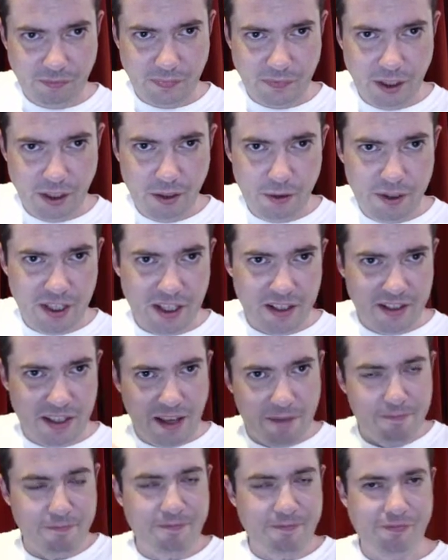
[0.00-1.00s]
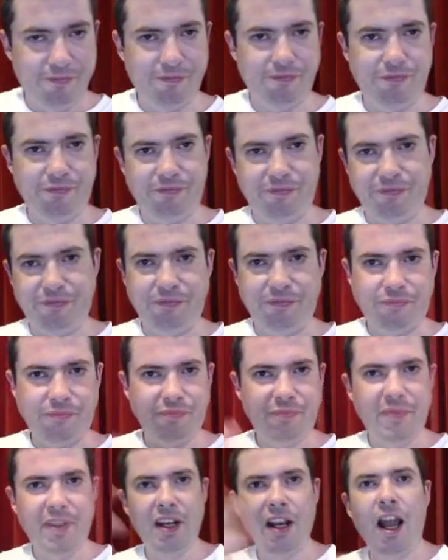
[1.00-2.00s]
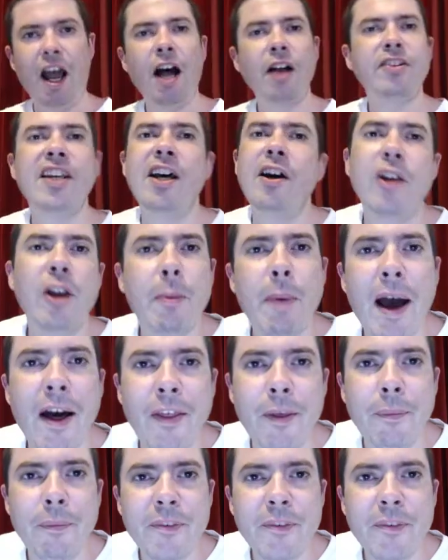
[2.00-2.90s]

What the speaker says: Who's this then? I'll tell you about them,